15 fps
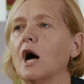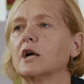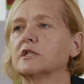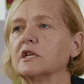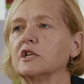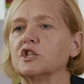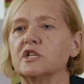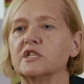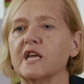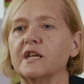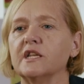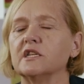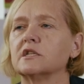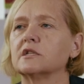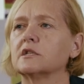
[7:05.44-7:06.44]
last thing she
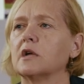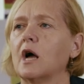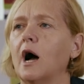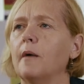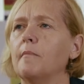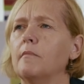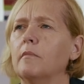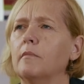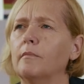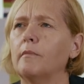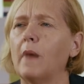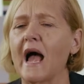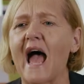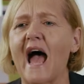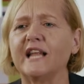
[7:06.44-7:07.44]
said is,
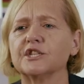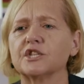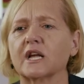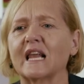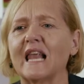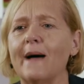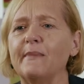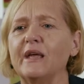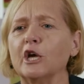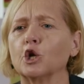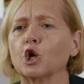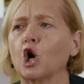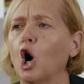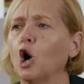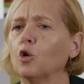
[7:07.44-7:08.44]
my hands are clammy
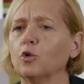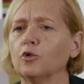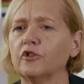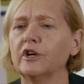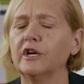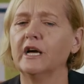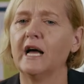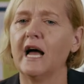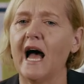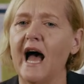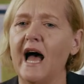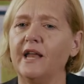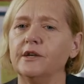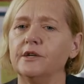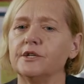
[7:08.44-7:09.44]
and cold,
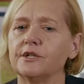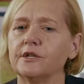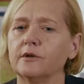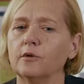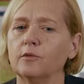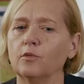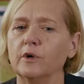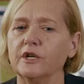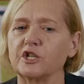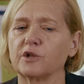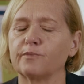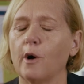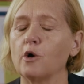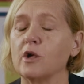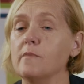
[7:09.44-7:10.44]
and which
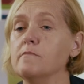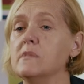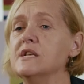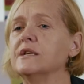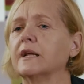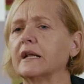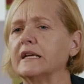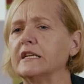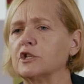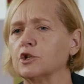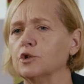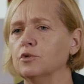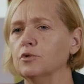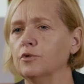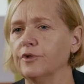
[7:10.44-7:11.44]
spoke immediately
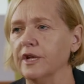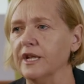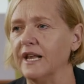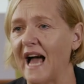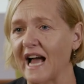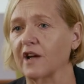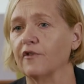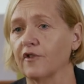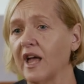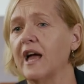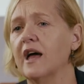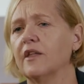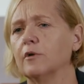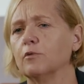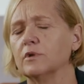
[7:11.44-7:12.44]
to the lack of
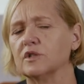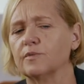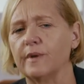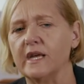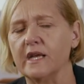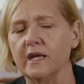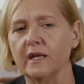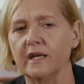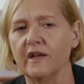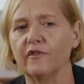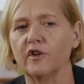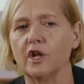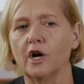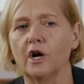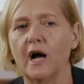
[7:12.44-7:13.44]
care that was being
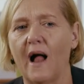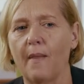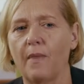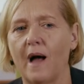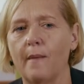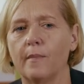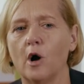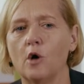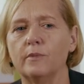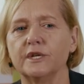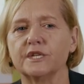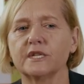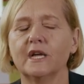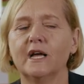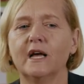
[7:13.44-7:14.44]
given her at that
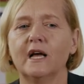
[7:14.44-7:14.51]
moment.